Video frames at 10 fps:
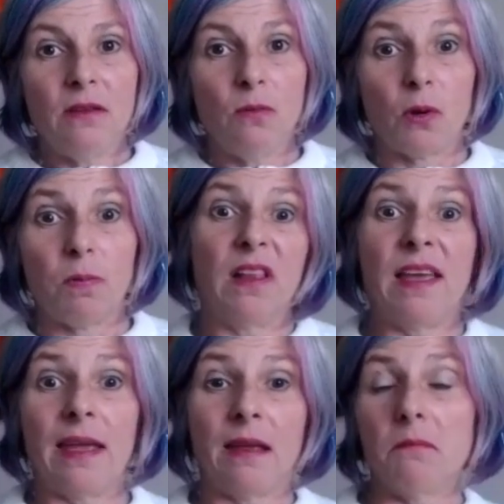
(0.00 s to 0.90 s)
were
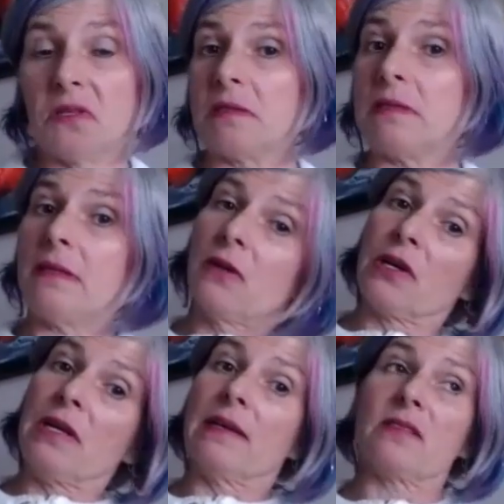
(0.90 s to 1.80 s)
playing
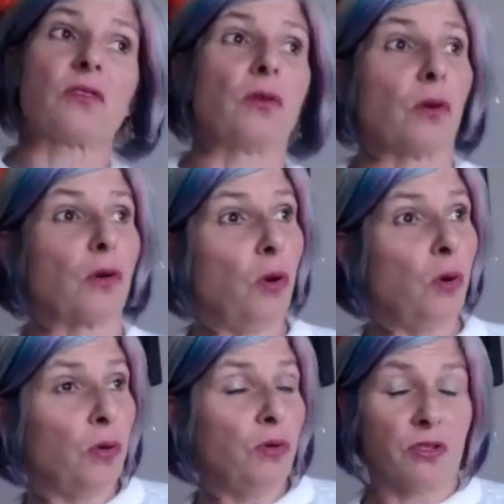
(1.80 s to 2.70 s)
mysterious or
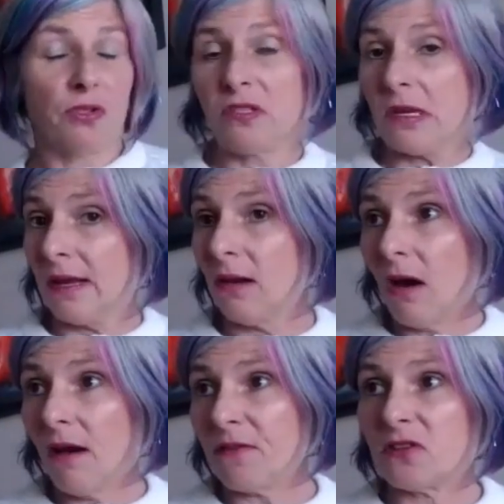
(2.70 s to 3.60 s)
cold or
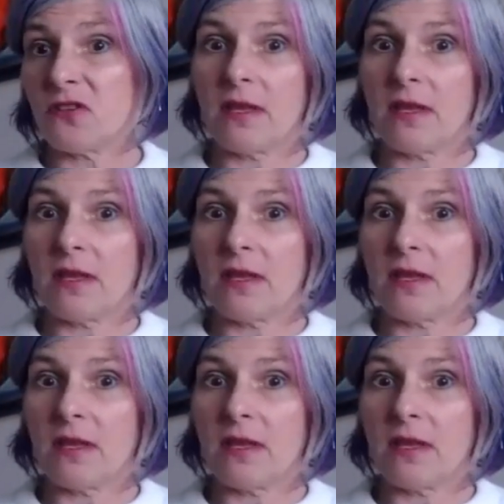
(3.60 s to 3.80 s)
standoffish,